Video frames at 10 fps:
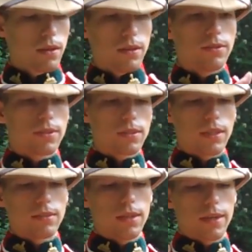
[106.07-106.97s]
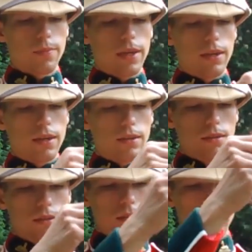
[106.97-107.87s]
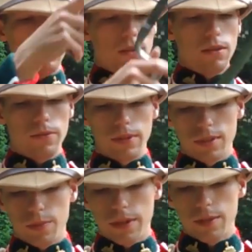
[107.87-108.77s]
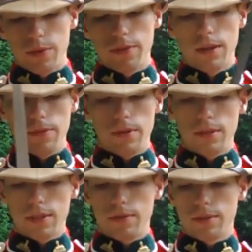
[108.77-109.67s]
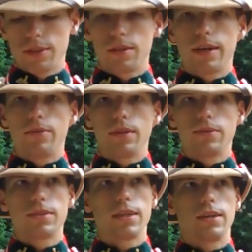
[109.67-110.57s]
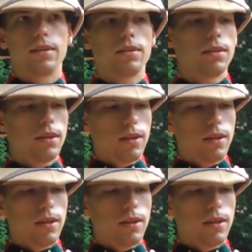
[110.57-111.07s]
It uses a socket bayonet, which surprised me very well because I wasn't sure how well it would stay on,